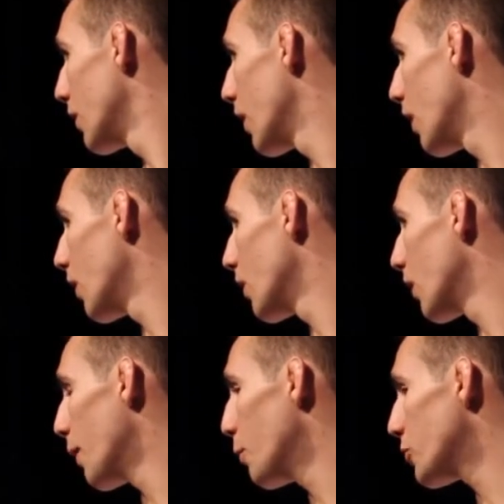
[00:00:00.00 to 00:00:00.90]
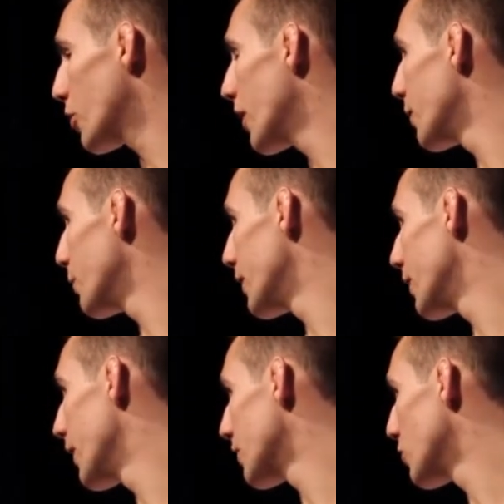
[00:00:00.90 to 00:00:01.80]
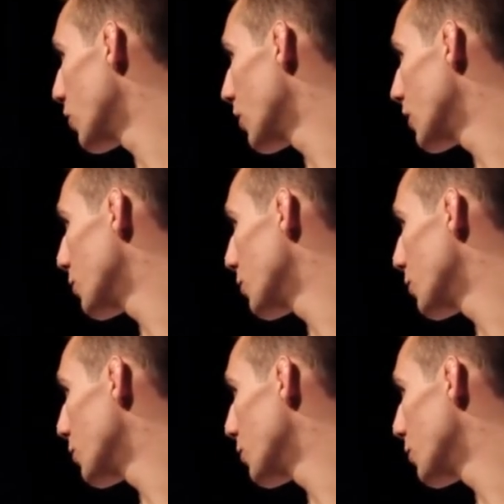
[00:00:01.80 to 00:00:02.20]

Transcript: No, I'm not trying to be the next George.